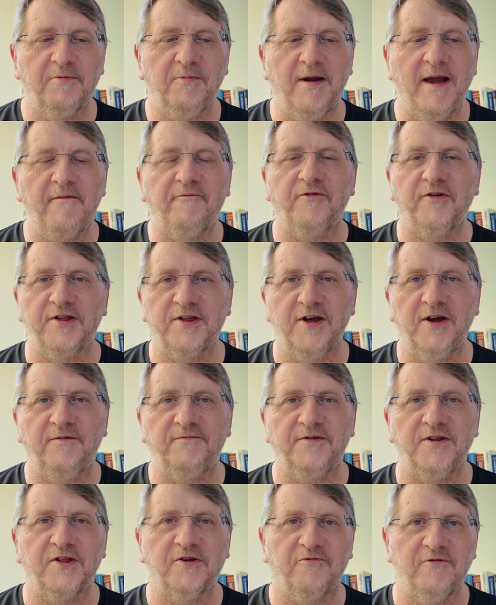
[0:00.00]
We have reserved
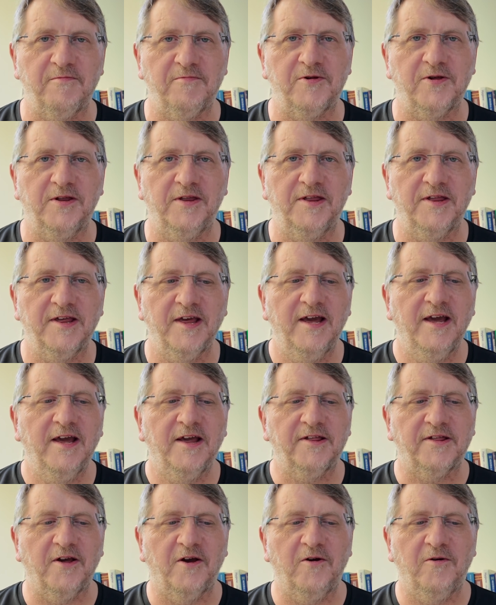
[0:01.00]
descriptions,
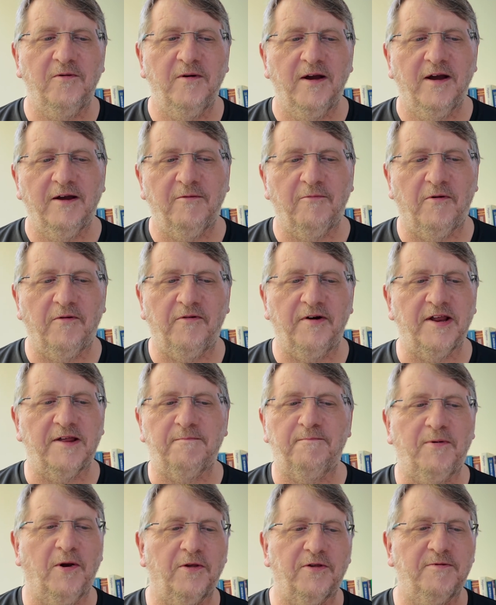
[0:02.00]
so whether it's
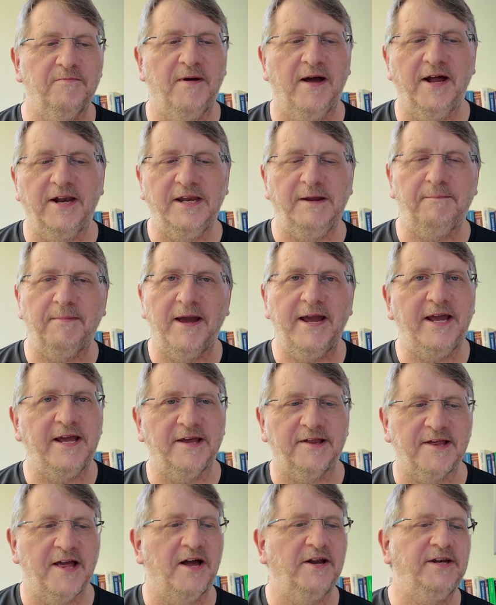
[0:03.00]
blossom honey,
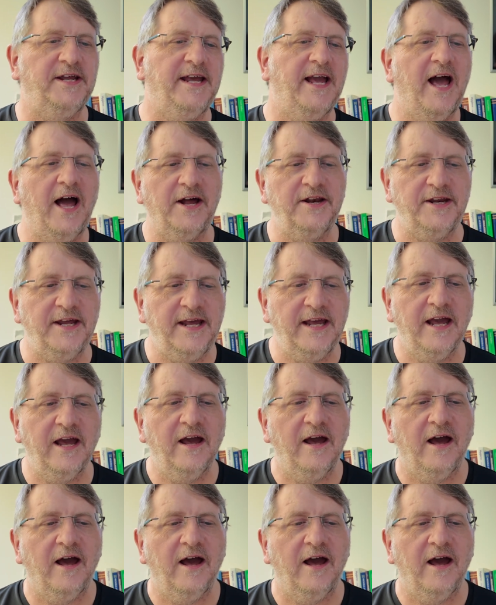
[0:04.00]
baker's honey, honey.